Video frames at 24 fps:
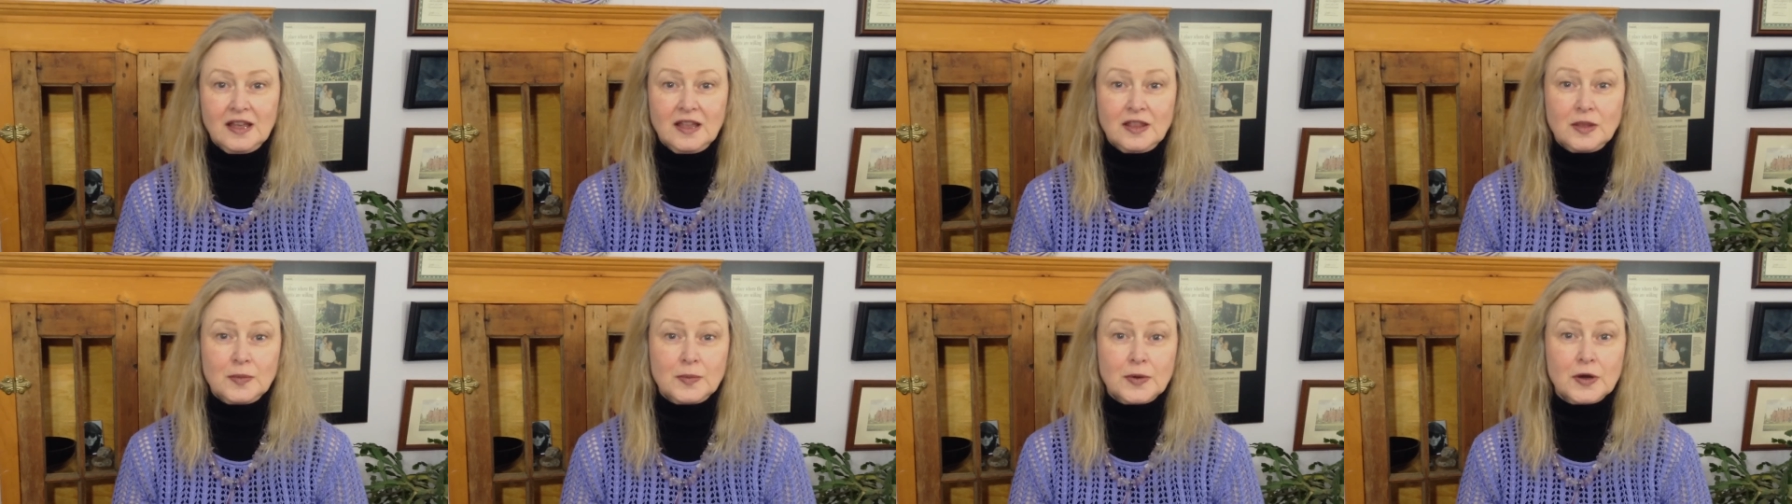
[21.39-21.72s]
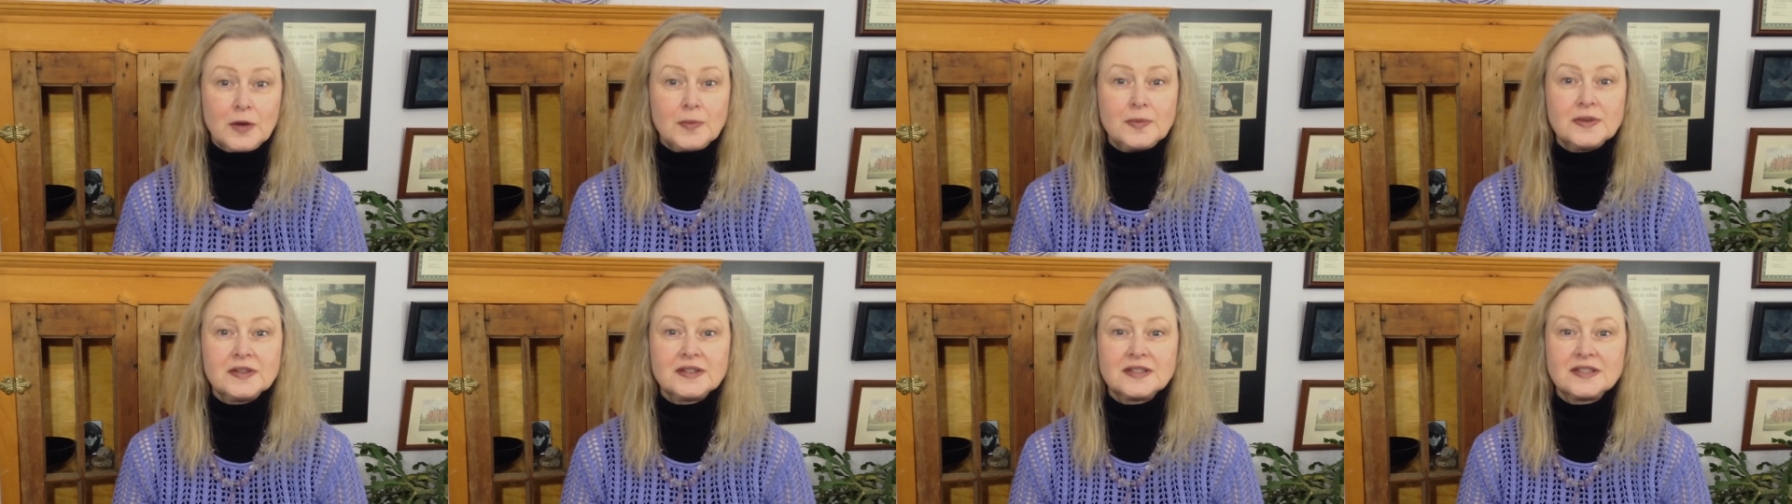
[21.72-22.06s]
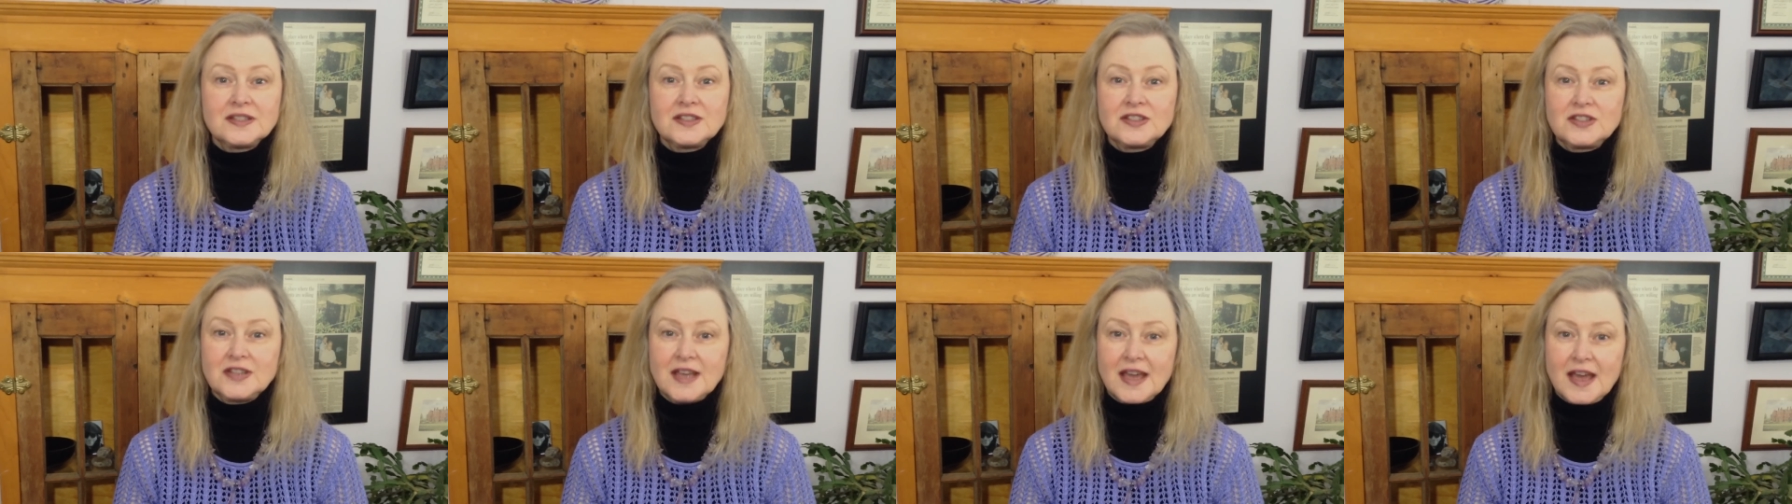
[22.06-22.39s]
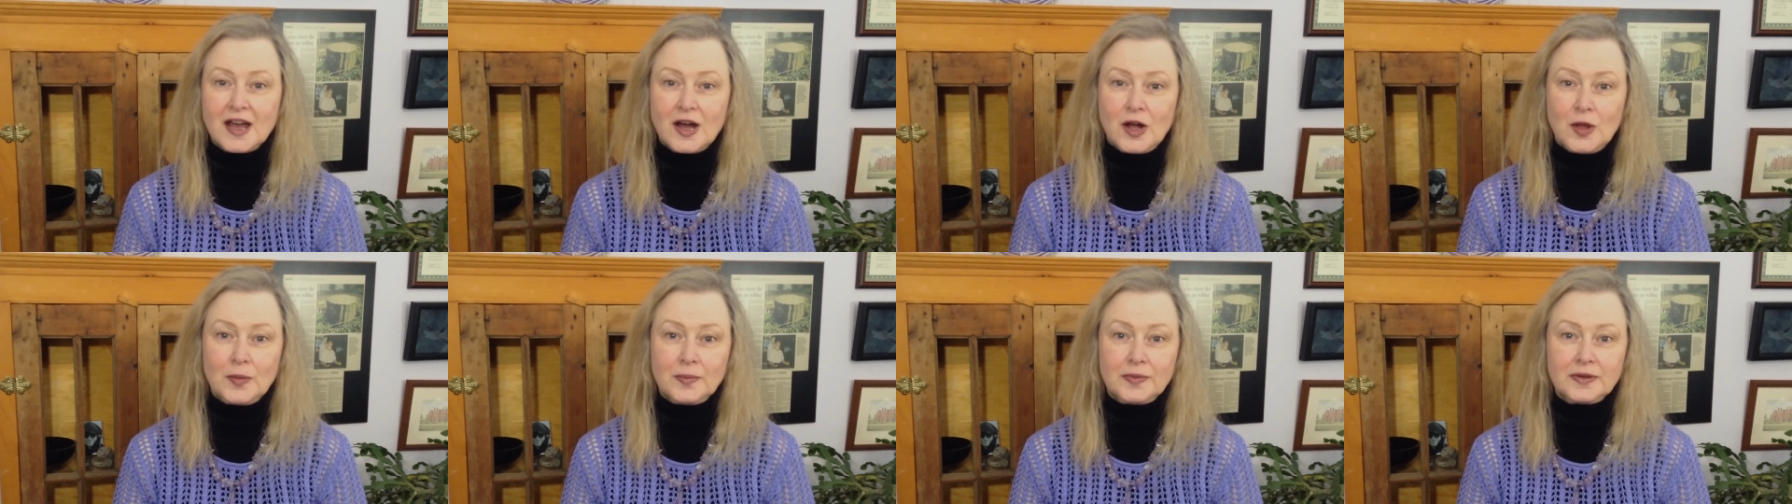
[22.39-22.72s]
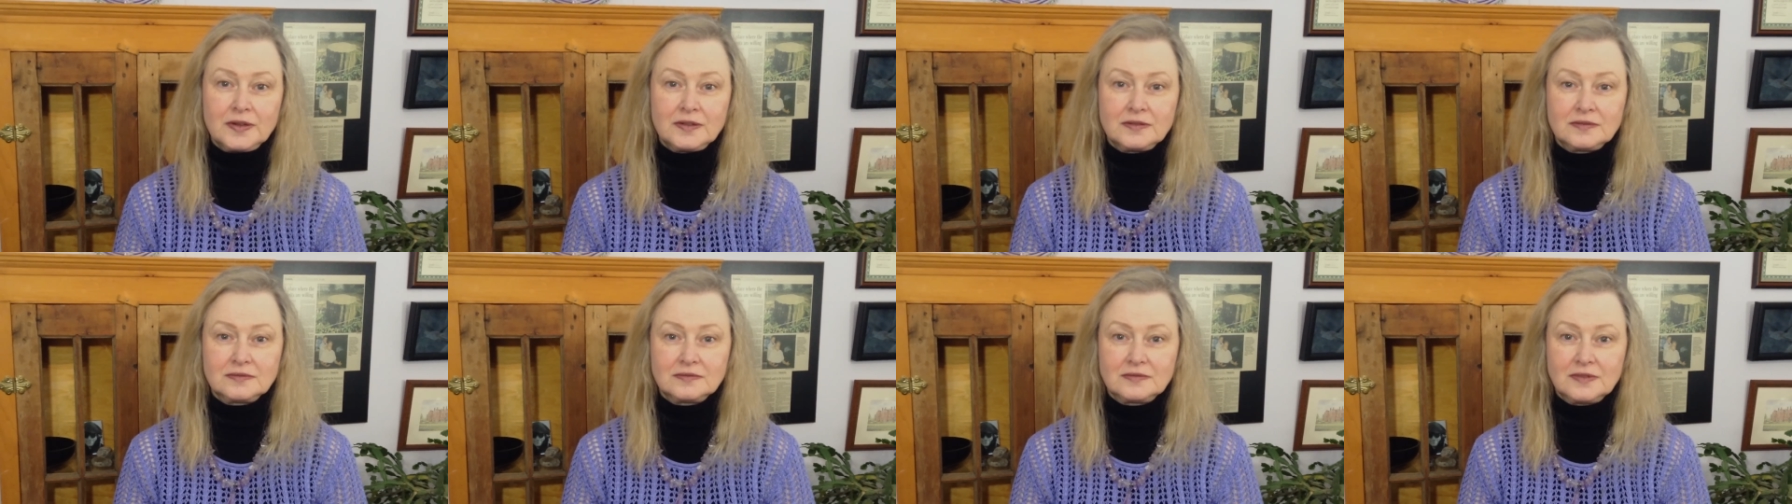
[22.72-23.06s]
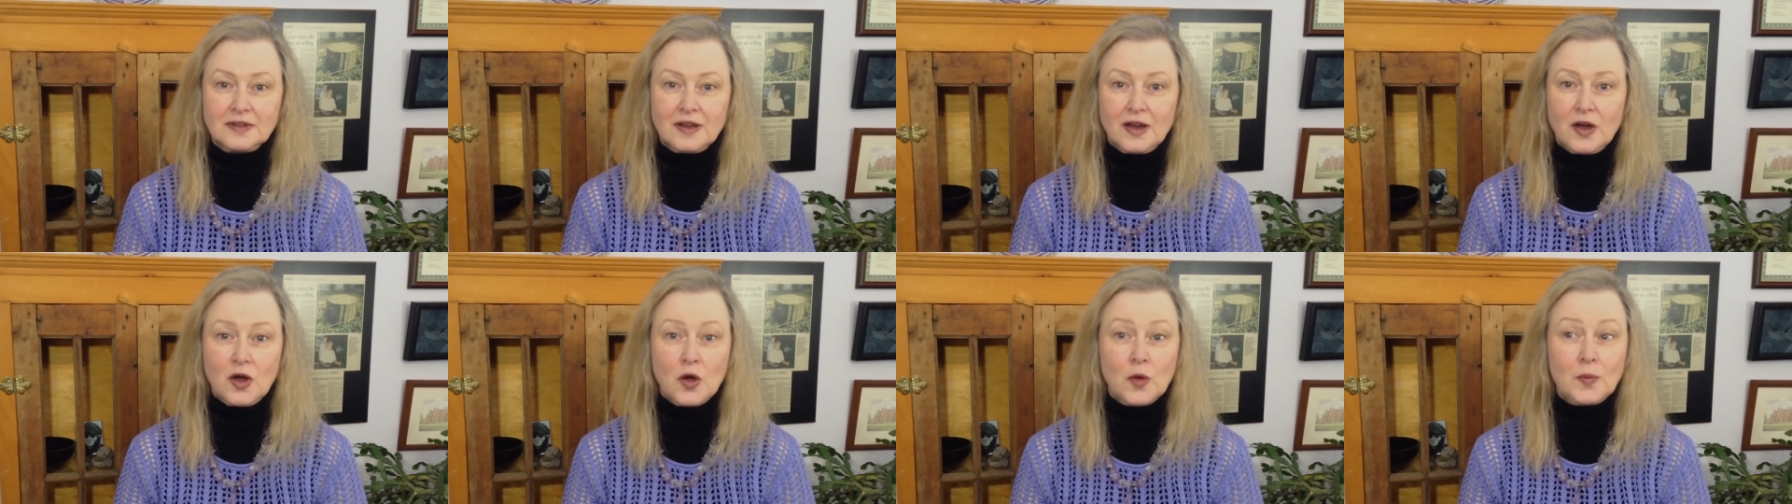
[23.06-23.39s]
The purpose is to help,
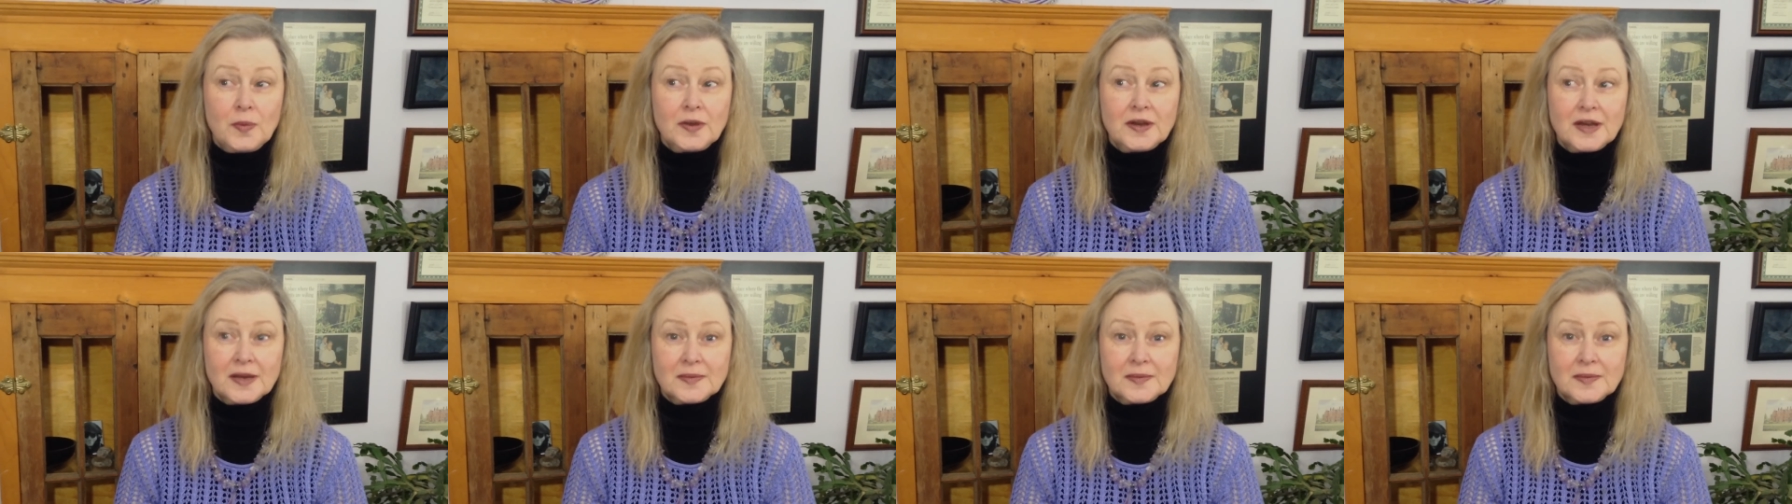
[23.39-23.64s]
open